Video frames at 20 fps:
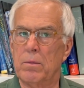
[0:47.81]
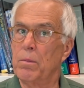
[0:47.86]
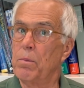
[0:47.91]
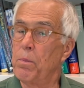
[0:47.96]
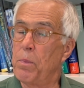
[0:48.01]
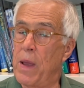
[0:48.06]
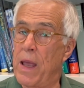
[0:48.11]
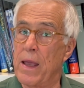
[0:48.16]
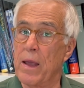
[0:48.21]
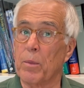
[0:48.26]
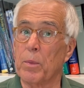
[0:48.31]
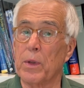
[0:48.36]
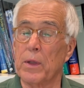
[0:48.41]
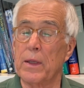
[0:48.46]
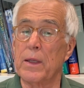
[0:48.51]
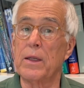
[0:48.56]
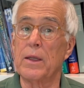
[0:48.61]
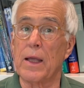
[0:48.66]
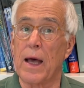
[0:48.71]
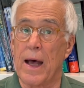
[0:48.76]
payable
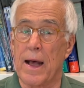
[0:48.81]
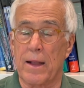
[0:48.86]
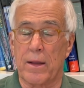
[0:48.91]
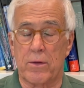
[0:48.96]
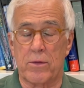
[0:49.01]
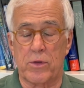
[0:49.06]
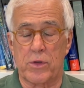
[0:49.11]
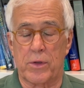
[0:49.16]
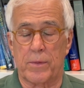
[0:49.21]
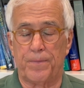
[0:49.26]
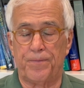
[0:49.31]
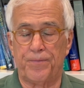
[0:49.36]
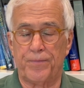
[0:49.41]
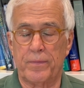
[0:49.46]
in dollars.